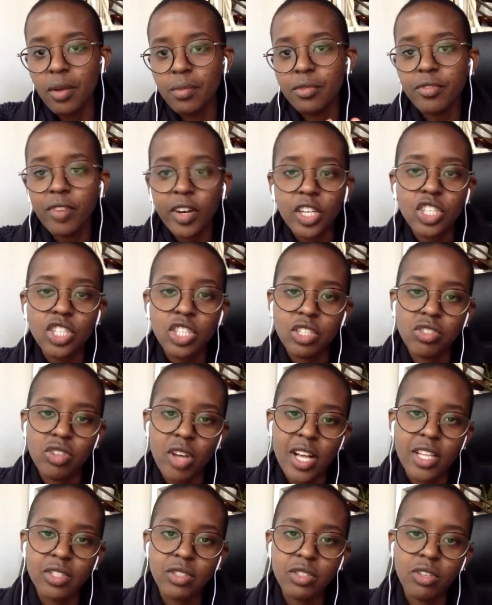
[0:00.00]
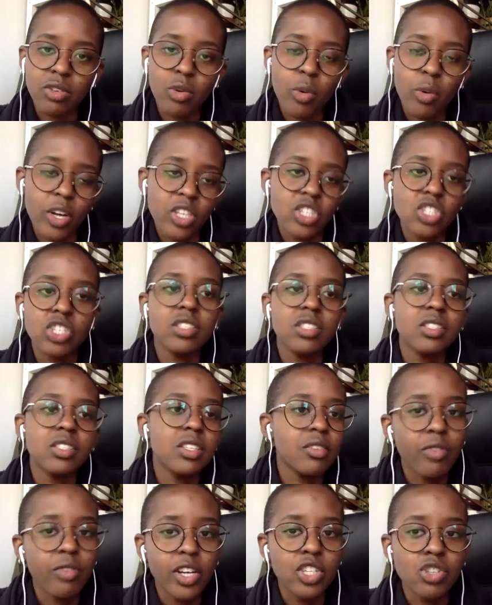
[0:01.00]
function to ask your questions in
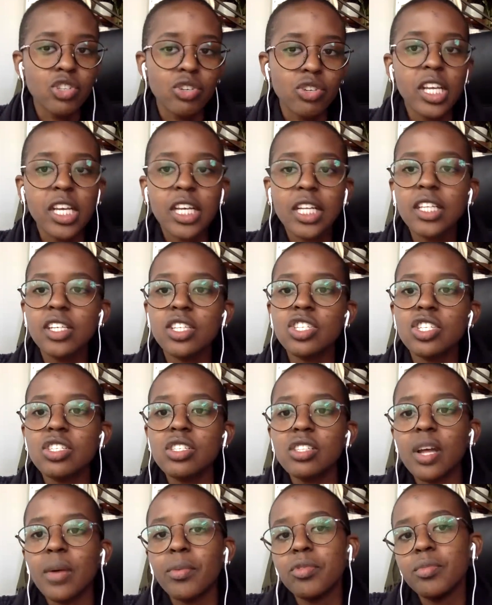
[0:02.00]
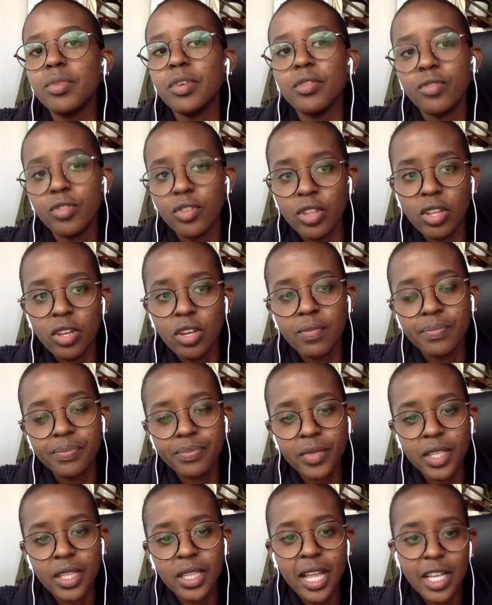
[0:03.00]
French or in English. That will be for the
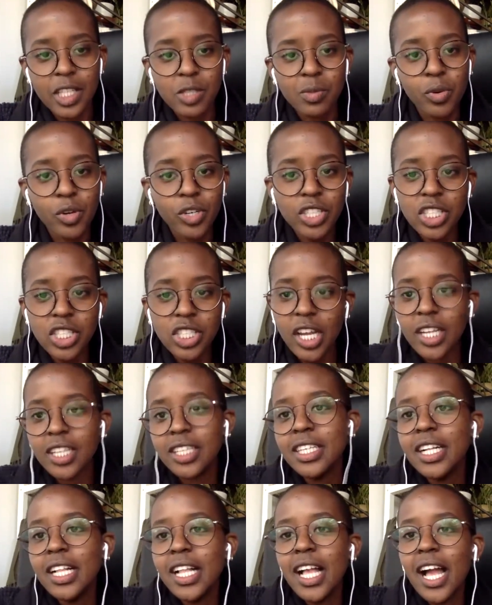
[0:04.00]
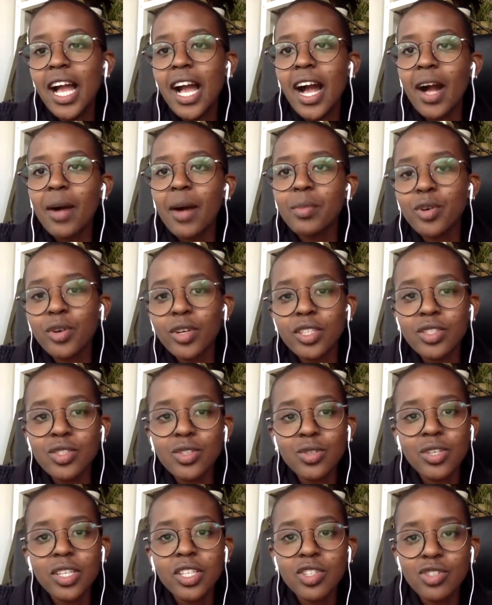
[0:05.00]
last portion. I'm going
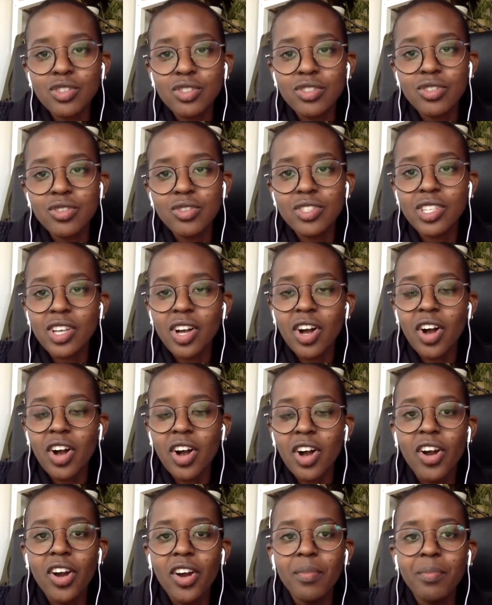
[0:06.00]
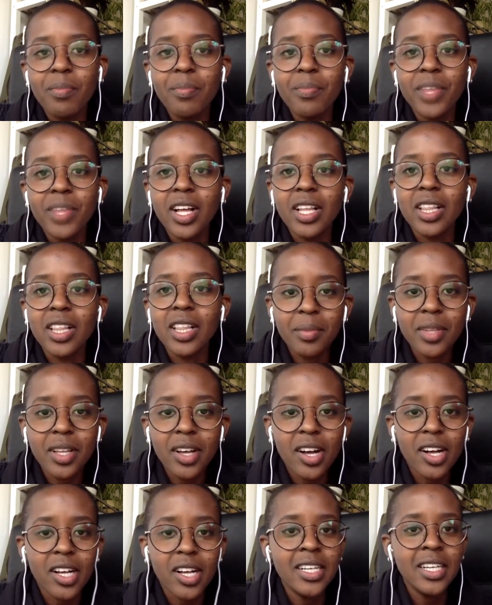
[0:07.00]
to introduce our
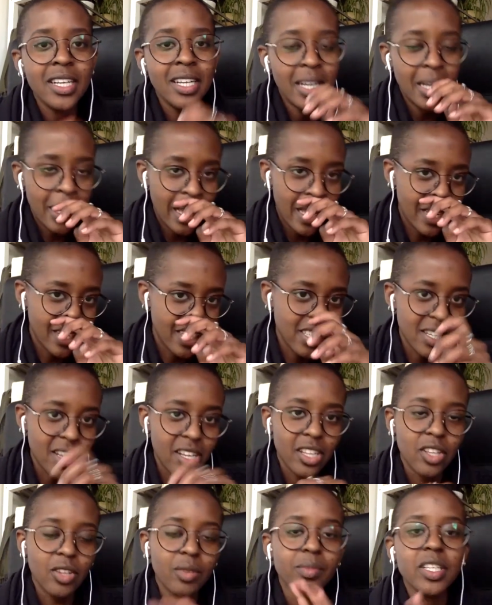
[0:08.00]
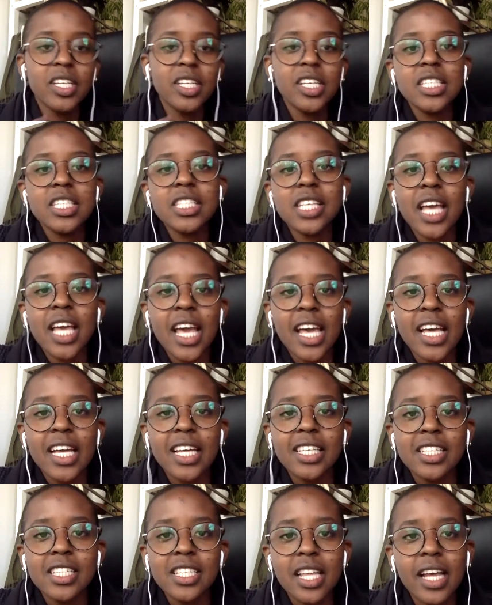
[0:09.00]
alumna and alumnus,
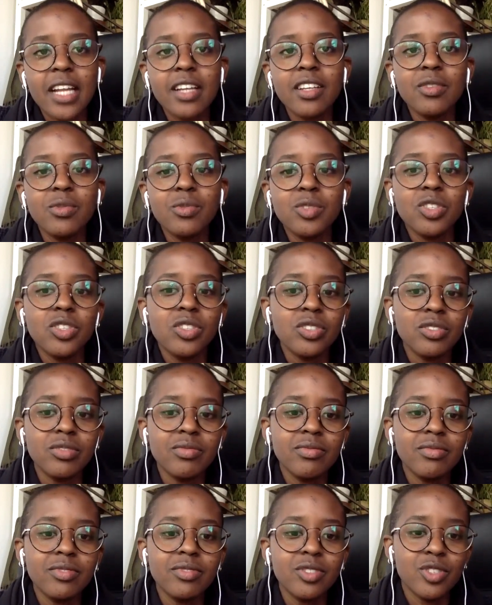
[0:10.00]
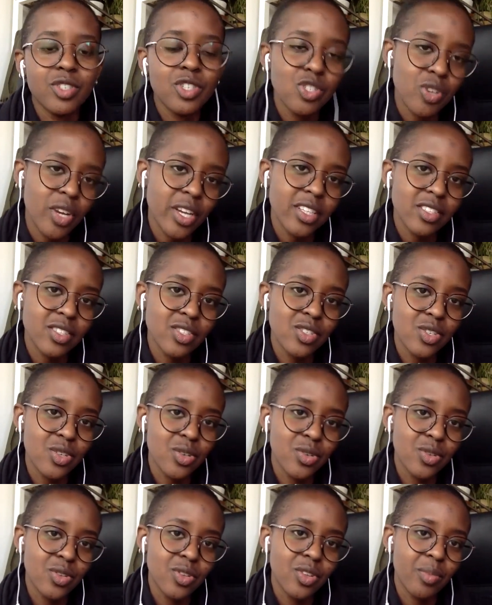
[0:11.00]
and then we'll go straight
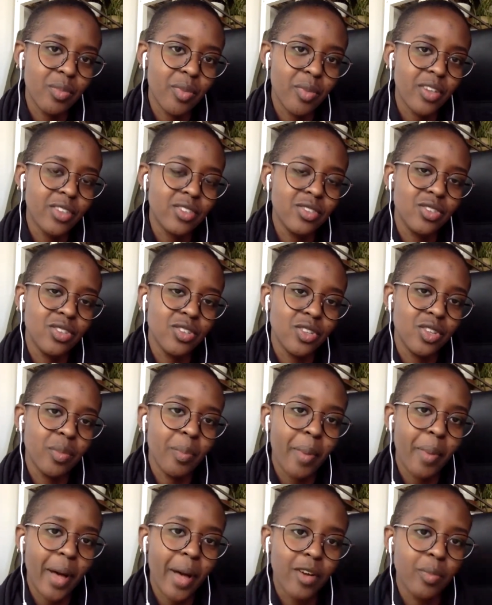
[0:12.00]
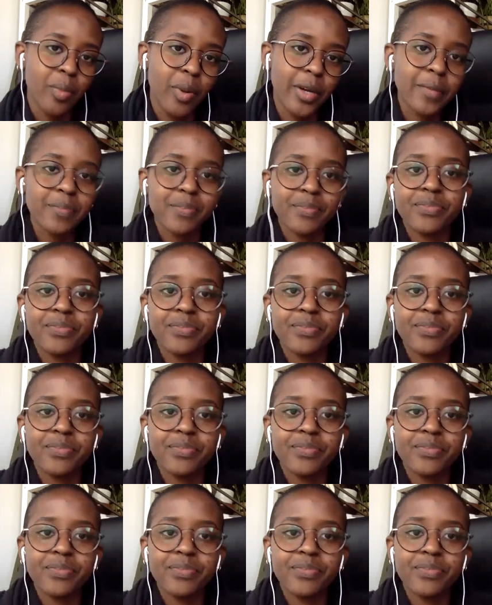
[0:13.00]
to the panel part.